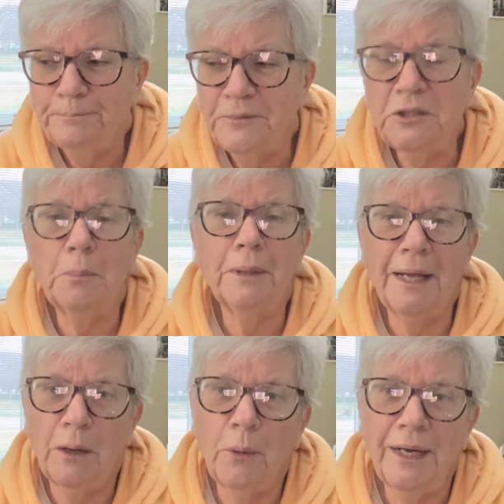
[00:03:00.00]
still
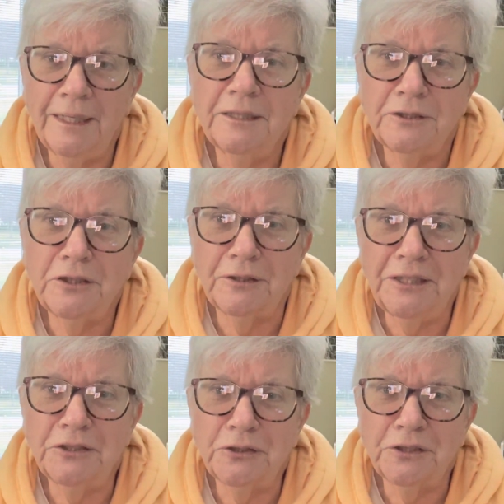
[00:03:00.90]
plan on waiting until
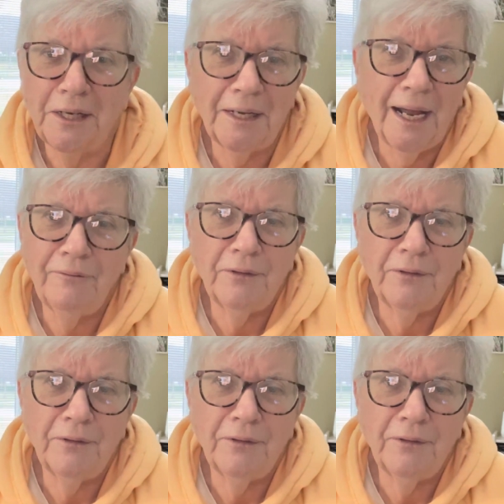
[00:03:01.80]
Easter Sunday. I've